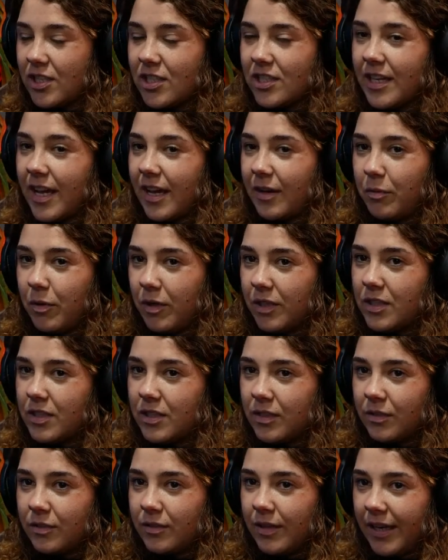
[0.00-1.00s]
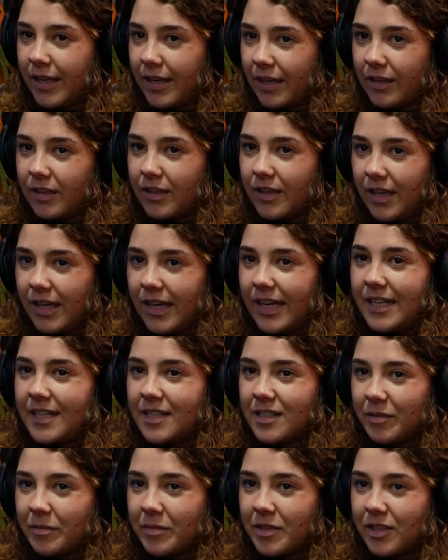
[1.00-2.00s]
you eat
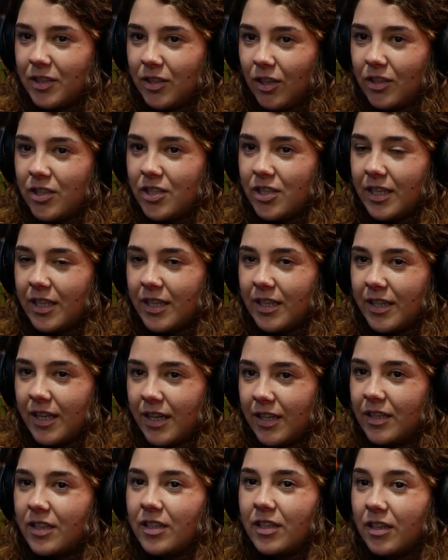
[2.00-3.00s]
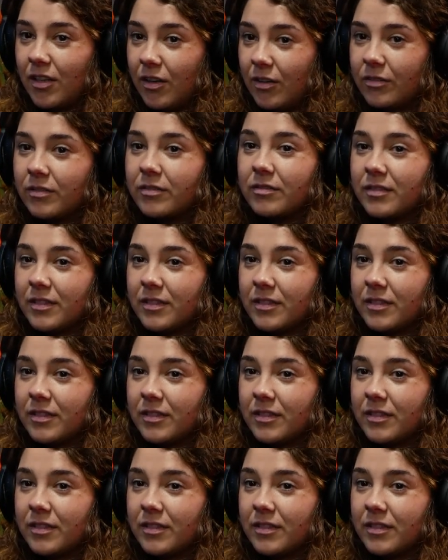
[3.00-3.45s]
something dodgy and then, you know...